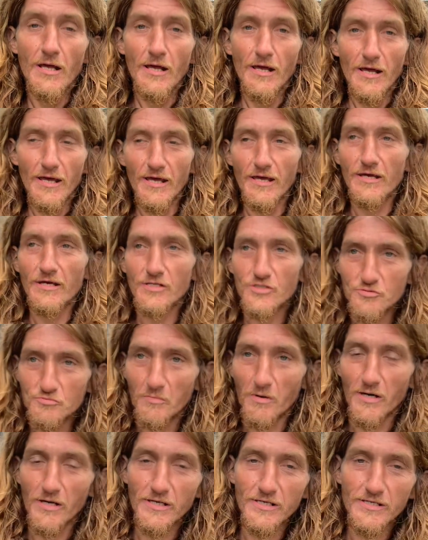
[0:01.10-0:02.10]
Hey, it's
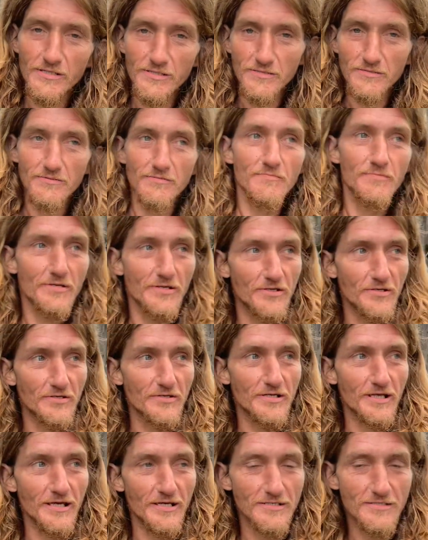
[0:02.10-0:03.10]
Mike here
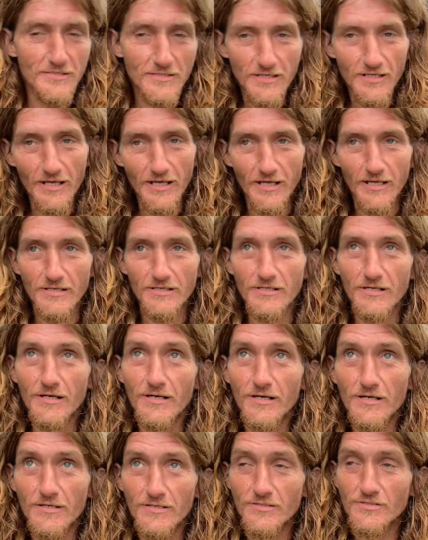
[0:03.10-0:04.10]
again, and
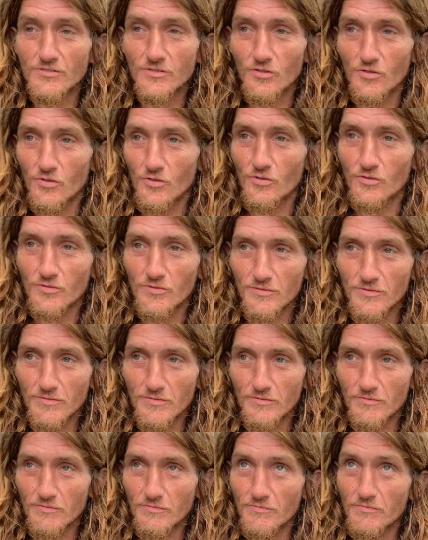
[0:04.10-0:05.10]
it's a little
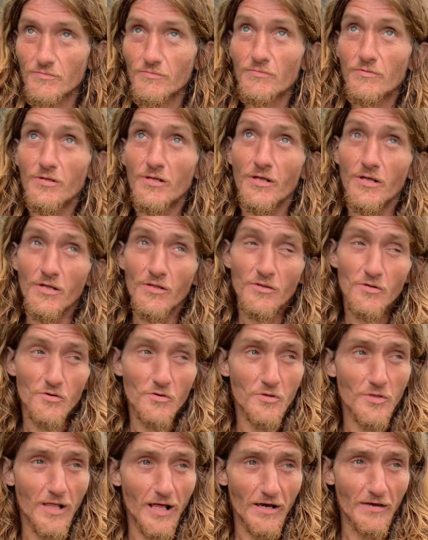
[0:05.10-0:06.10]

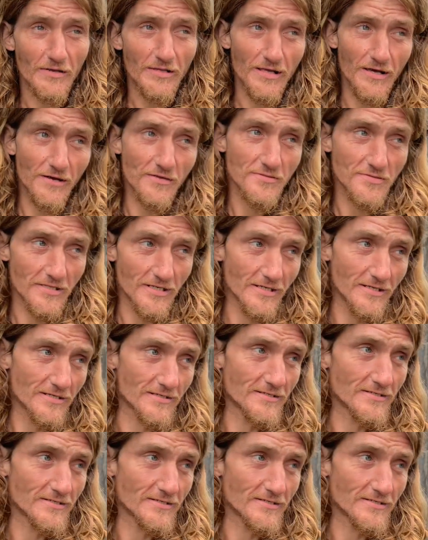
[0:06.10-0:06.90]
cloudy out today.